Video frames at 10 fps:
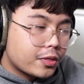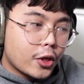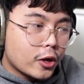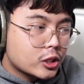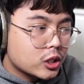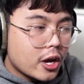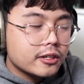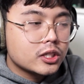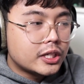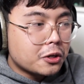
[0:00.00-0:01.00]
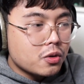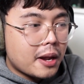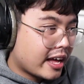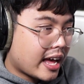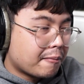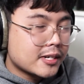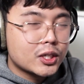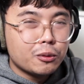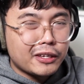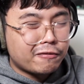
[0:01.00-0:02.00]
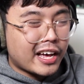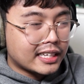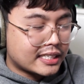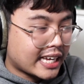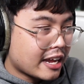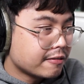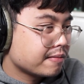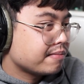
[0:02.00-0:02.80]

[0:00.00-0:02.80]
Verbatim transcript: third slot still and, and still be fairly safe.